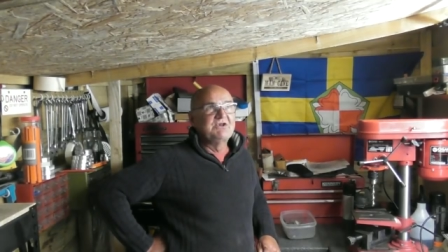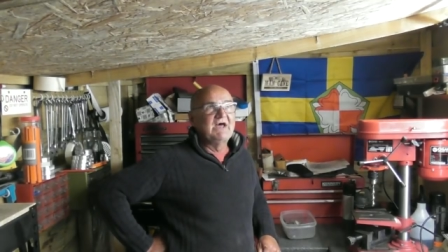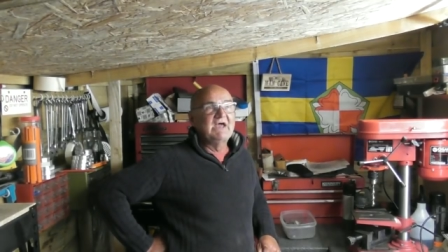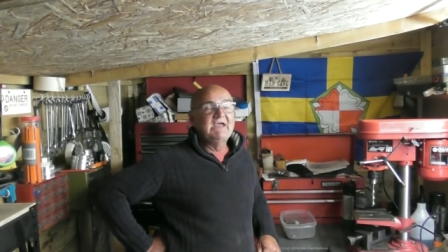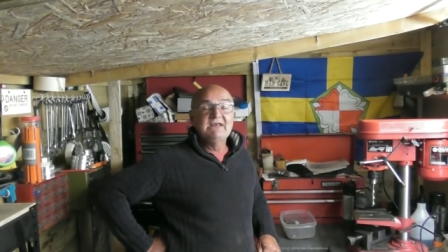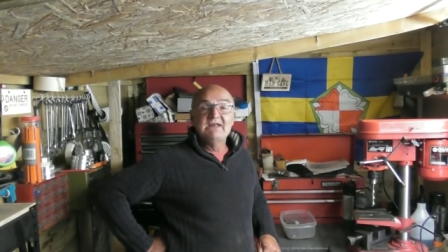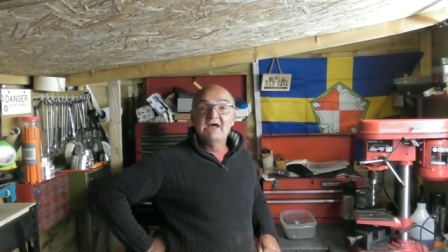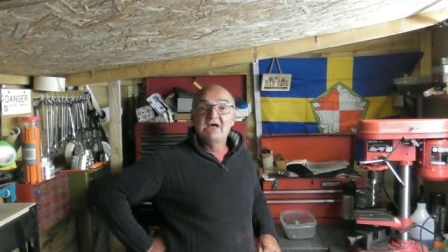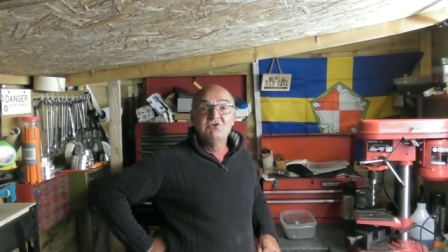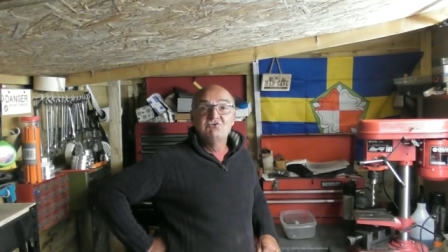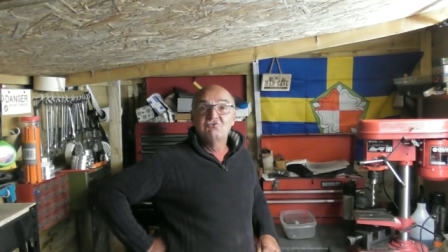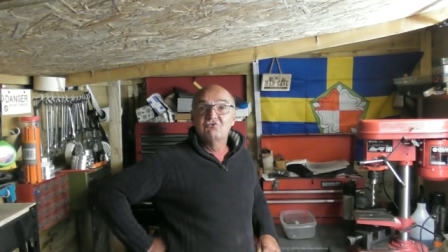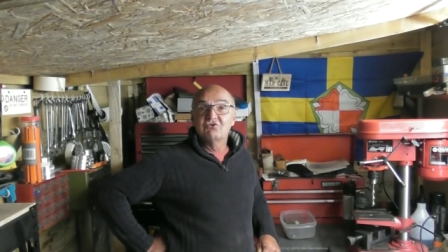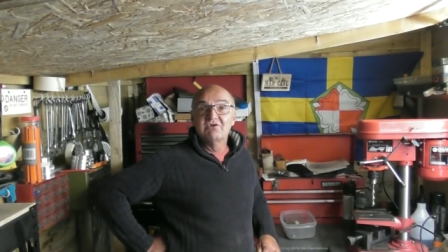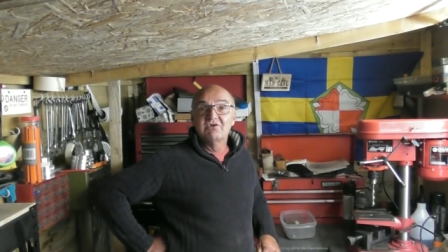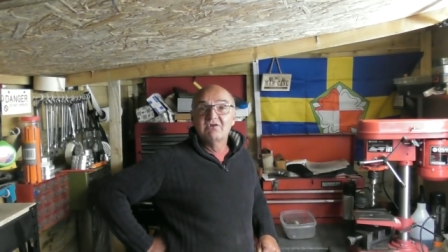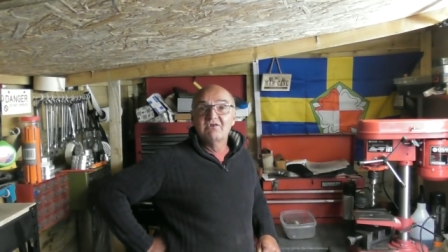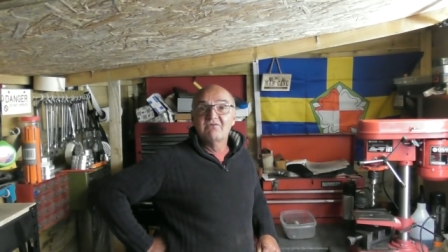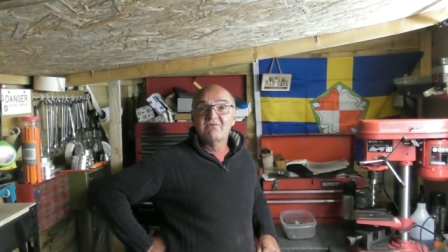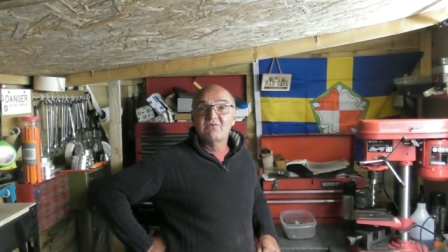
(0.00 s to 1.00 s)

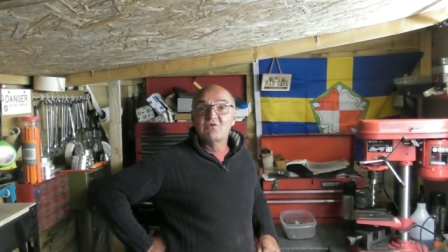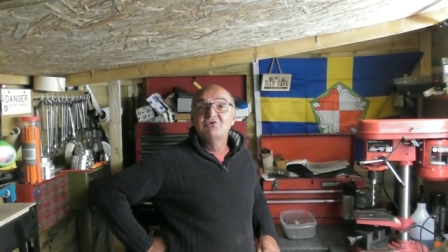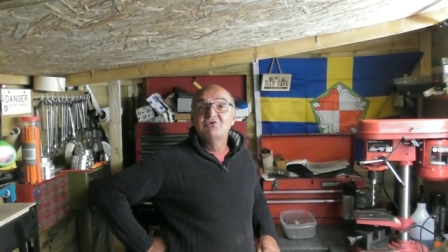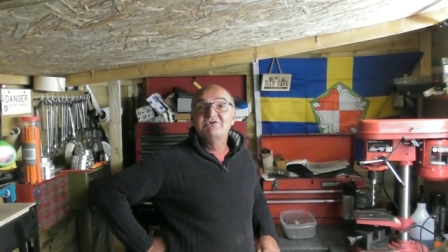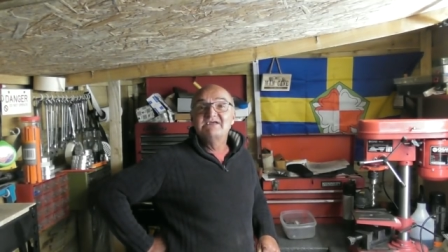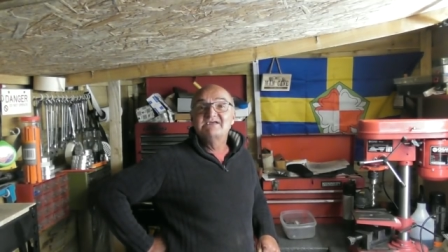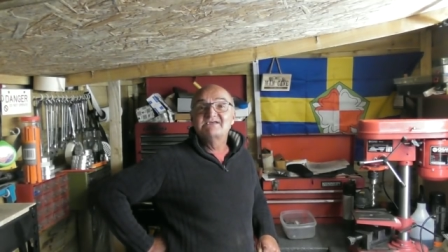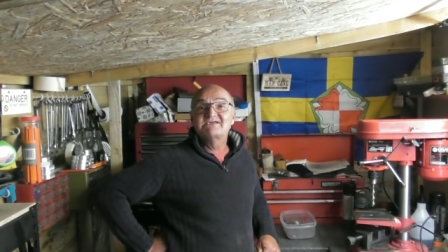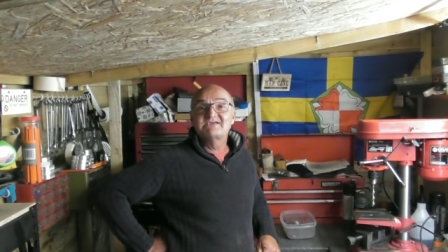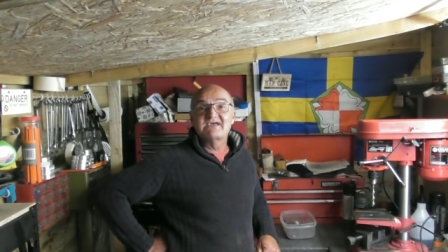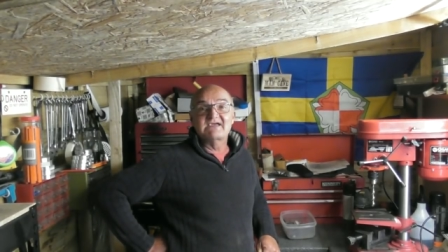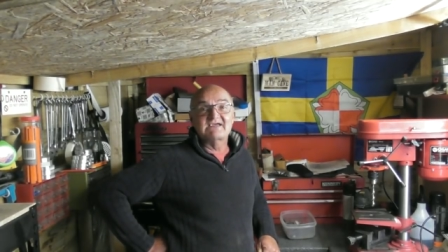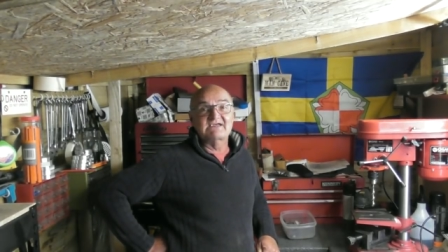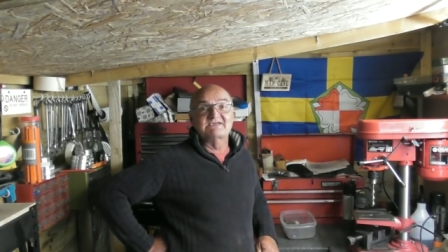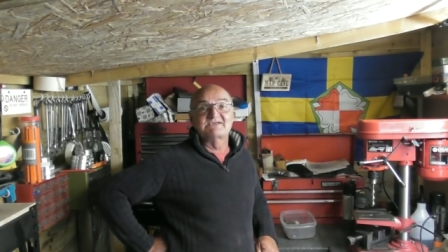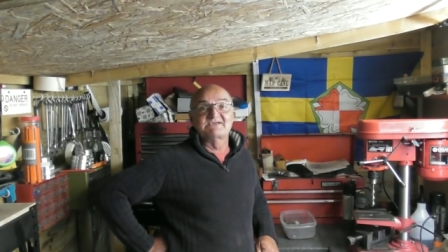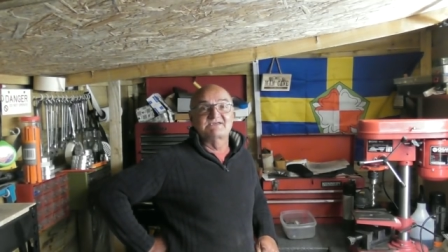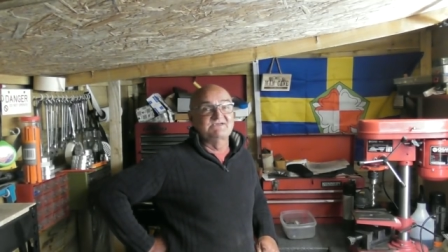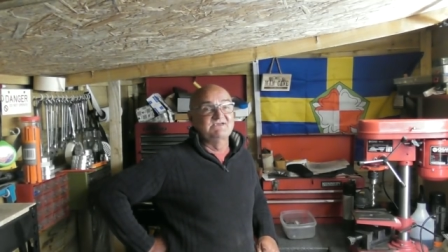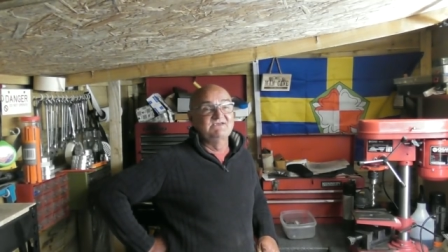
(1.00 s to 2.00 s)

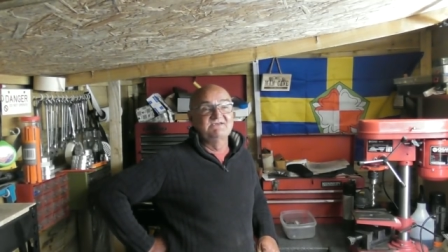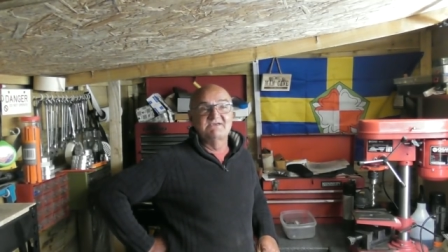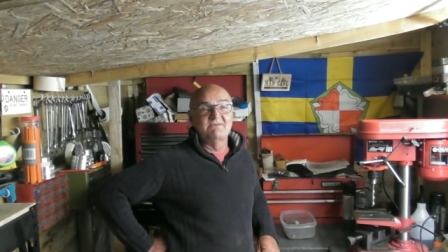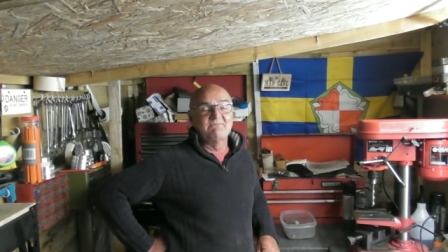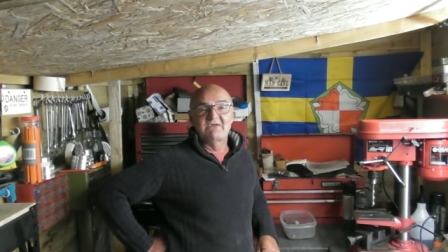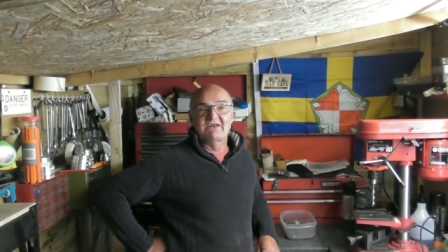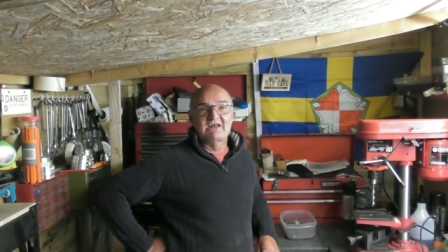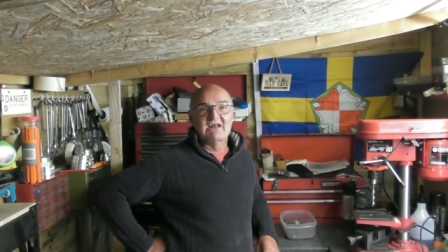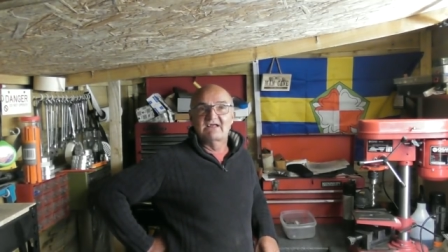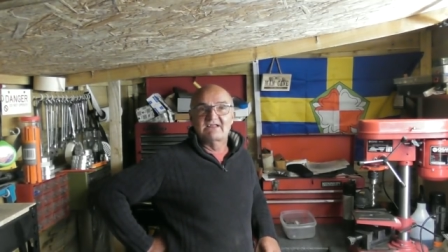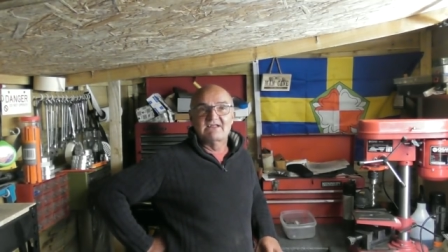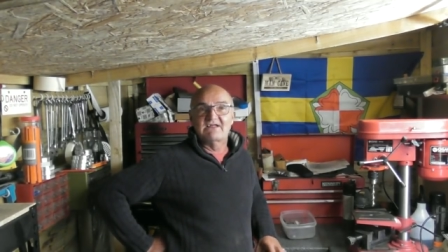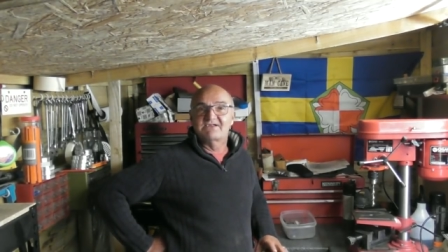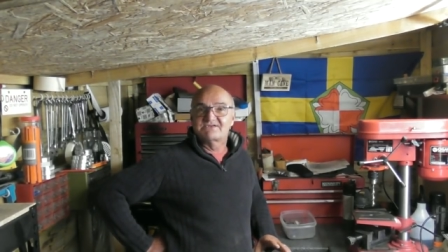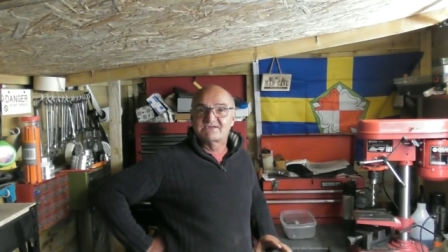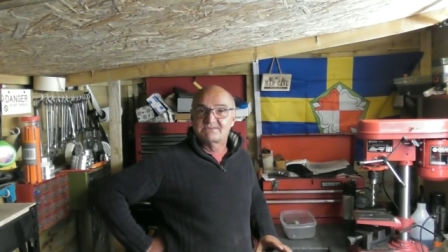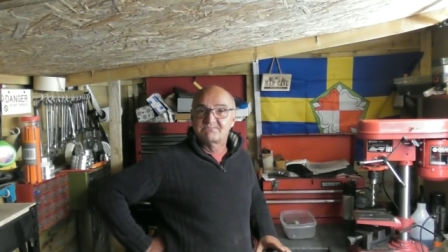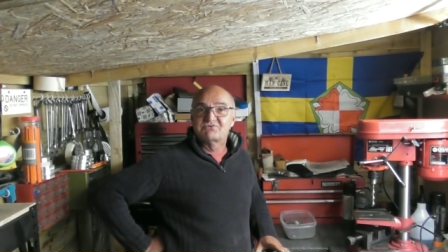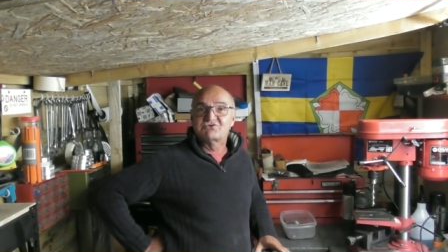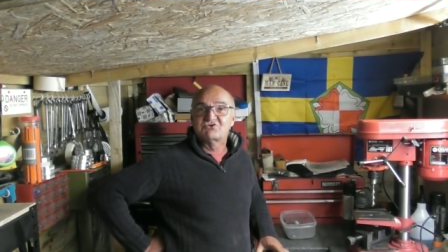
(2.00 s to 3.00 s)
936, something like
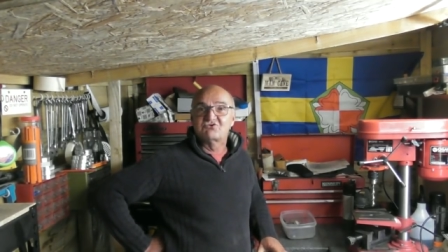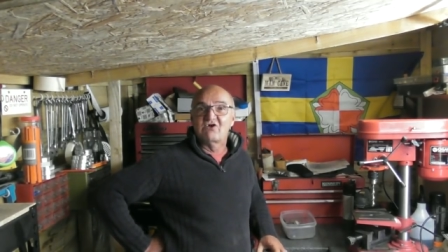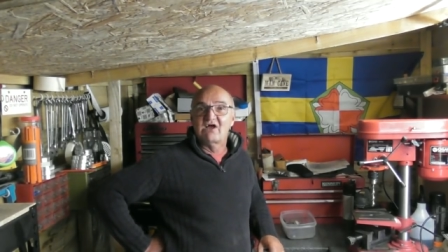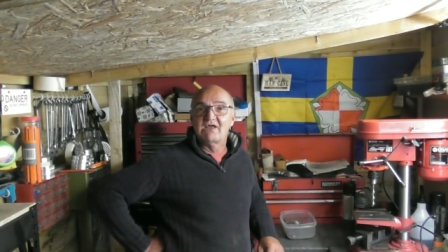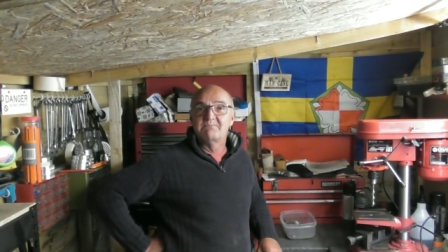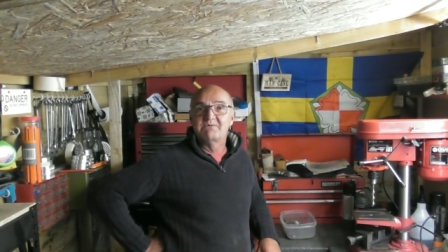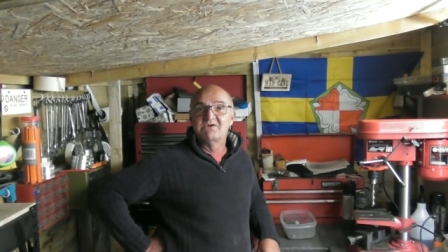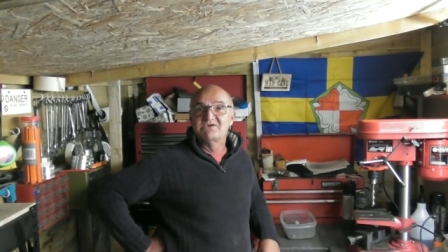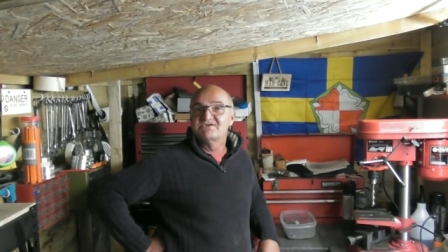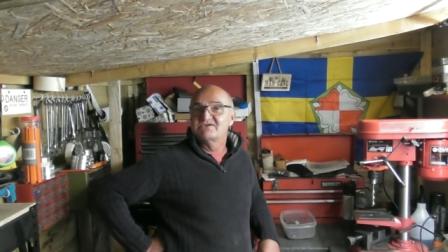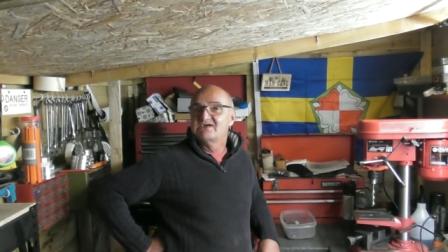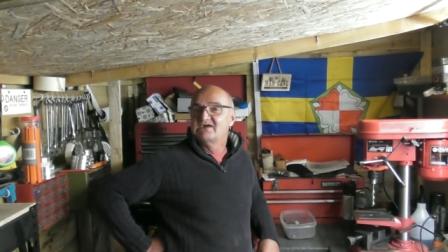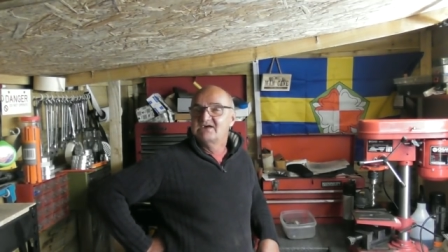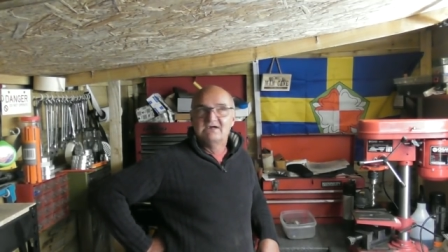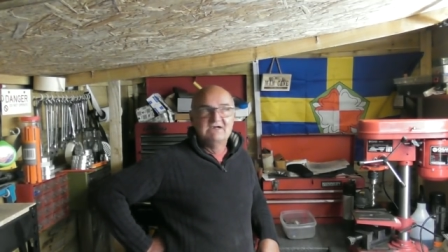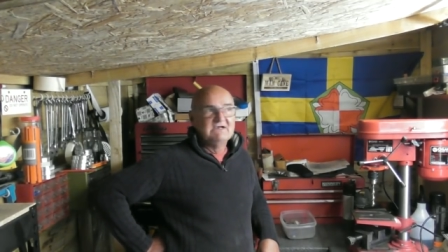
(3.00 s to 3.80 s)
that, subscribers.